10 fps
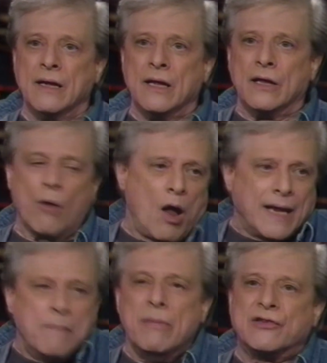They're all
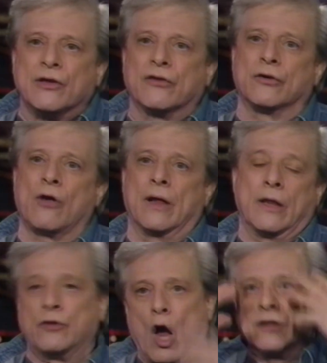imbeciles. They're talking. They
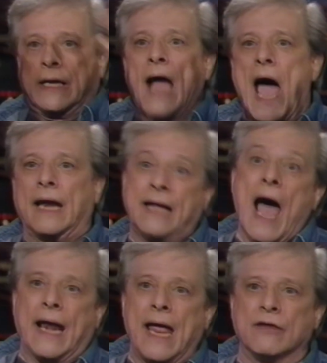talk to God, and God
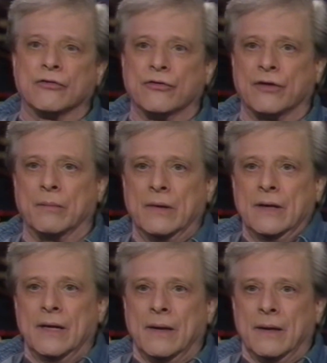answers them.
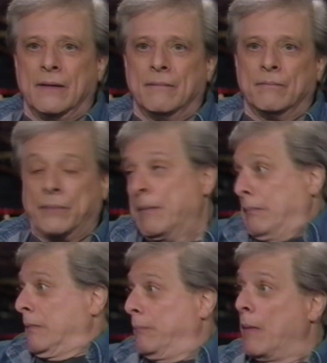
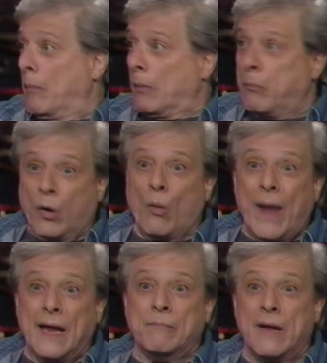People were put away
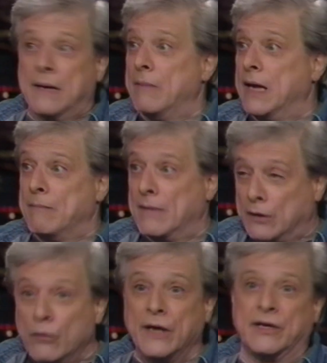in, in, in
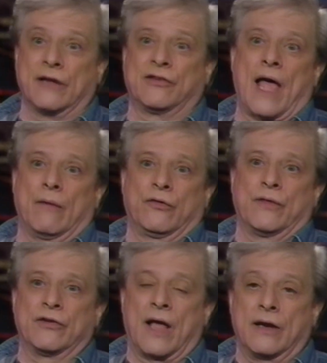lunatic asylums for this
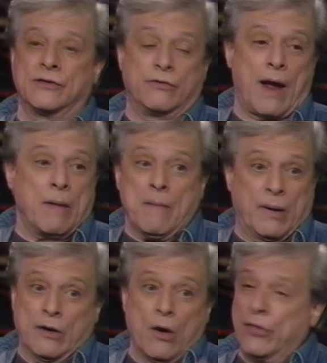kind of crap. But
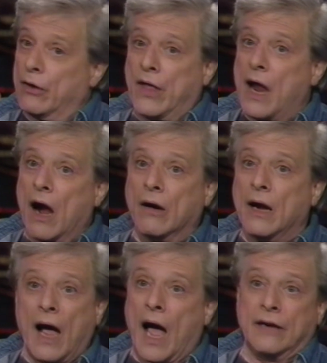no, there they are
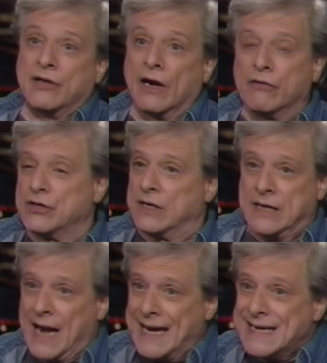on television,
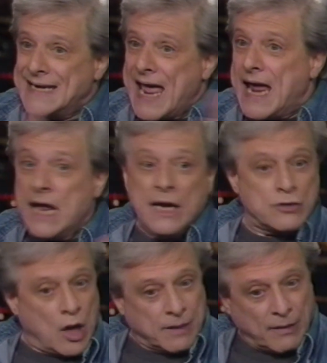night and day,
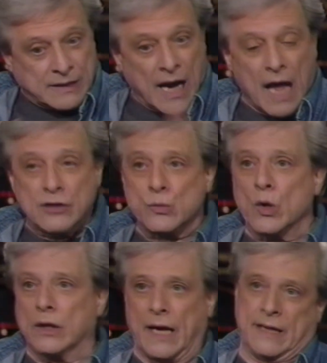talking about God's
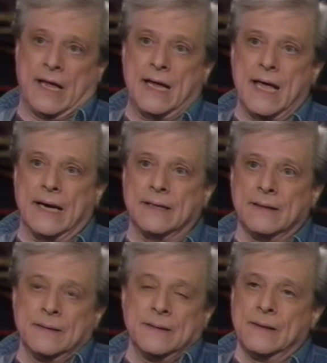word like they get it.
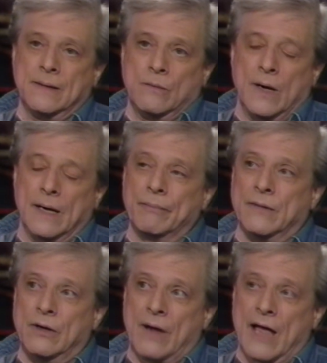Well,
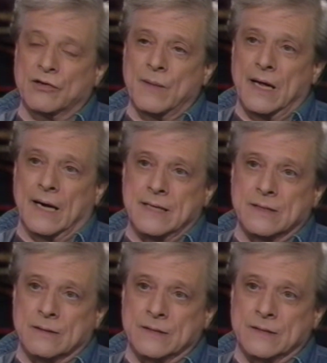you asked me, and I told you.